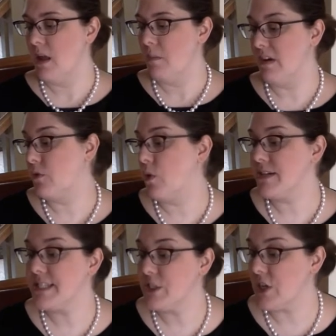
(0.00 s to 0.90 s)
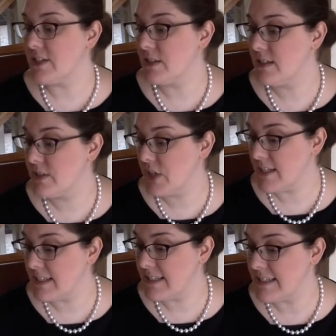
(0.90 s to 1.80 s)
But of course, the
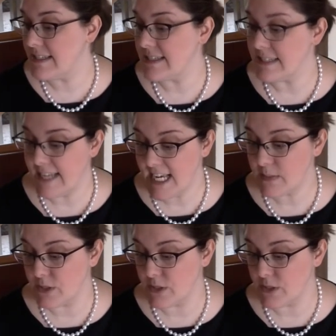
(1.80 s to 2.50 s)
justices in today's